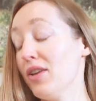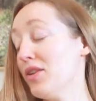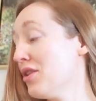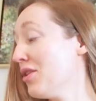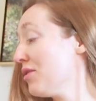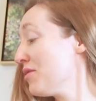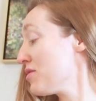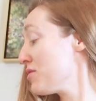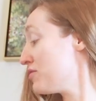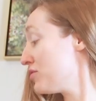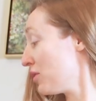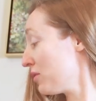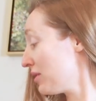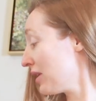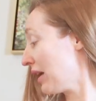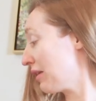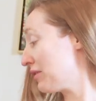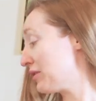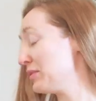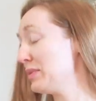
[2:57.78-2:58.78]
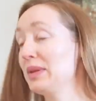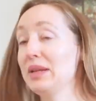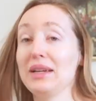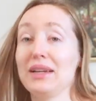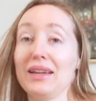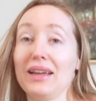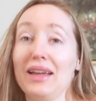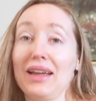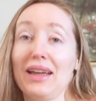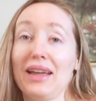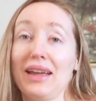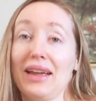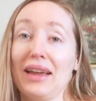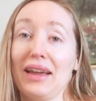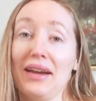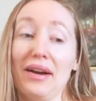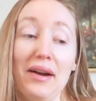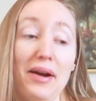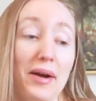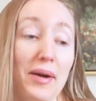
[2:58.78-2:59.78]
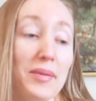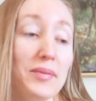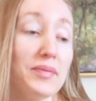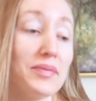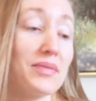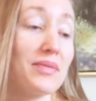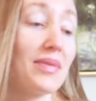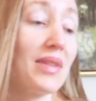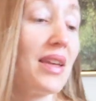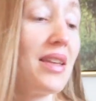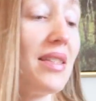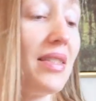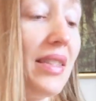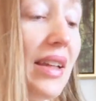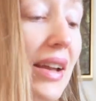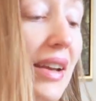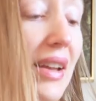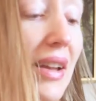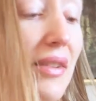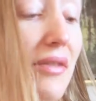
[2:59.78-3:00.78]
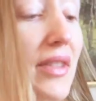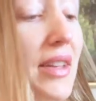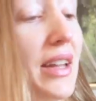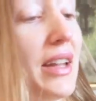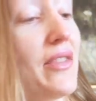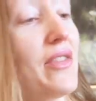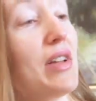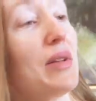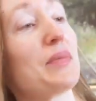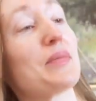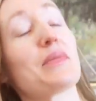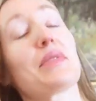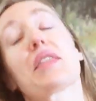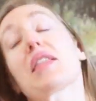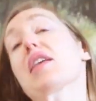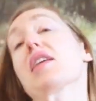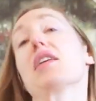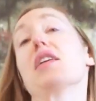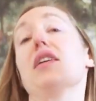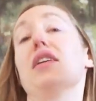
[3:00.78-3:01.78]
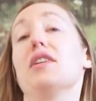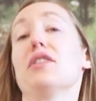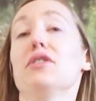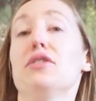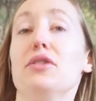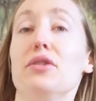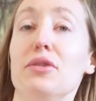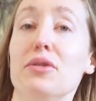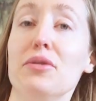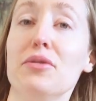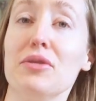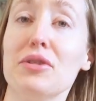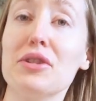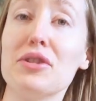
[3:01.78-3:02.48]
No, you don't have to be a lady of the evening to